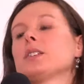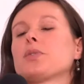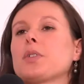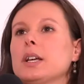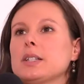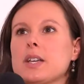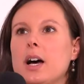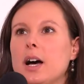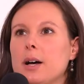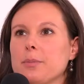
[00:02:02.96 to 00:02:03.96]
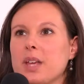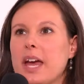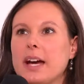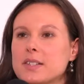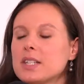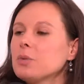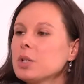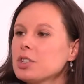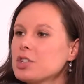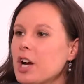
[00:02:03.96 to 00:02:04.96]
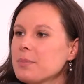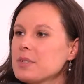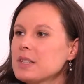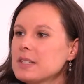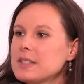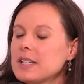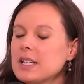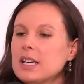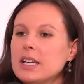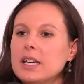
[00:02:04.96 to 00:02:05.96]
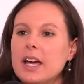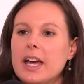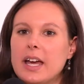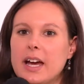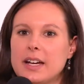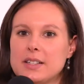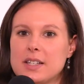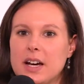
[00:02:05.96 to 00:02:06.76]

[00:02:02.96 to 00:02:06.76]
different casting workshops in the city. And